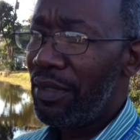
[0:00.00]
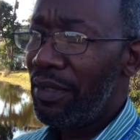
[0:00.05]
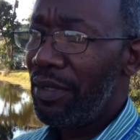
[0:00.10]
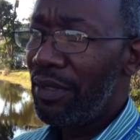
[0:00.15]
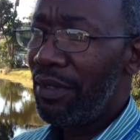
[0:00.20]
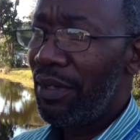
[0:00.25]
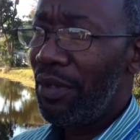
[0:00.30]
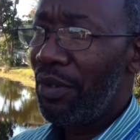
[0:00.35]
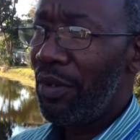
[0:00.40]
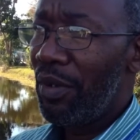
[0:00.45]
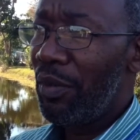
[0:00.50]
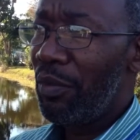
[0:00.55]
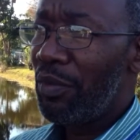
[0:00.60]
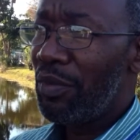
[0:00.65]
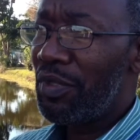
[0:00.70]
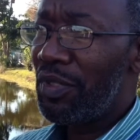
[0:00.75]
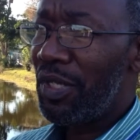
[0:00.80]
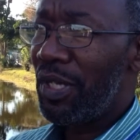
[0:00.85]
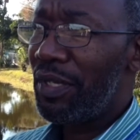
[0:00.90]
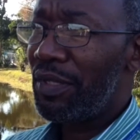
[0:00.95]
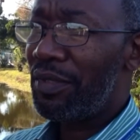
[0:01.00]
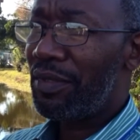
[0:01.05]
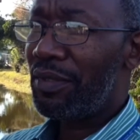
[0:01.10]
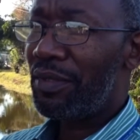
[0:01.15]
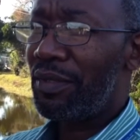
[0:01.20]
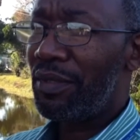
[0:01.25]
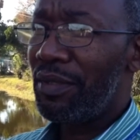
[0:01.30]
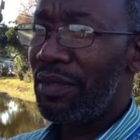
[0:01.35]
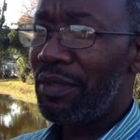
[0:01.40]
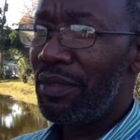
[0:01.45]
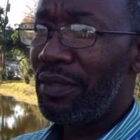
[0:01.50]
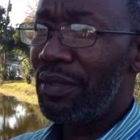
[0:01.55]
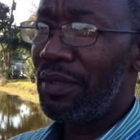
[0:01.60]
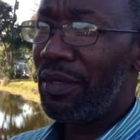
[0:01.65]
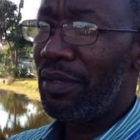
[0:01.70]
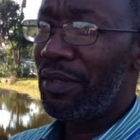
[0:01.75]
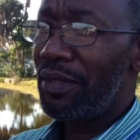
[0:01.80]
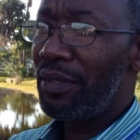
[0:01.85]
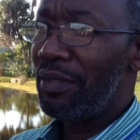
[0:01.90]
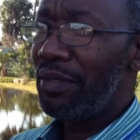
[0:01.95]
you know it was just
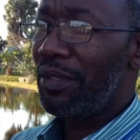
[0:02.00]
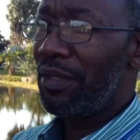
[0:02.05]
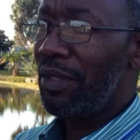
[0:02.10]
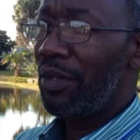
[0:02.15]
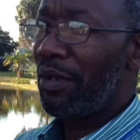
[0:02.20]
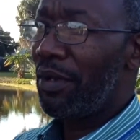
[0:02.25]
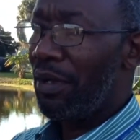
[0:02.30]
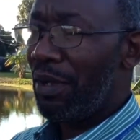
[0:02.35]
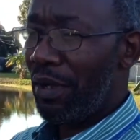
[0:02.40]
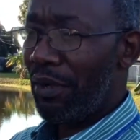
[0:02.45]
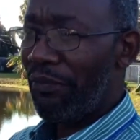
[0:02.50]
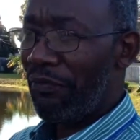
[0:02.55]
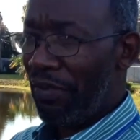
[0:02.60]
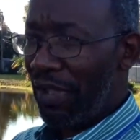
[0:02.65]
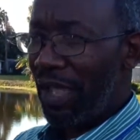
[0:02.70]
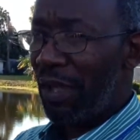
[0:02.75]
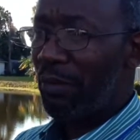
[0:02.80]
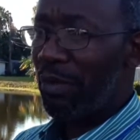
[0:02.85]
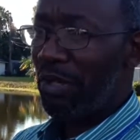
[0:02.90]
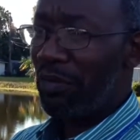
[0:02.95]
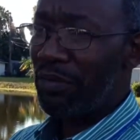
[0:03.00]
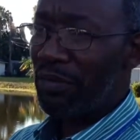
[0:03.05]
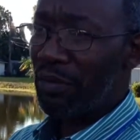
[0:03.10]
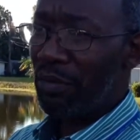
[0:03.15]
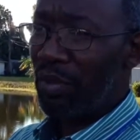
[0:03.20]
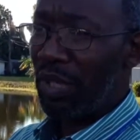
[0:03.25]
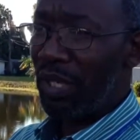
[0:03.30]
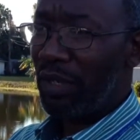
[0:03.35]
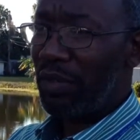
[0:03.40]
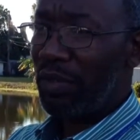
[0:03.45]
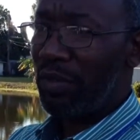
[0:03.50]
a family. It was a big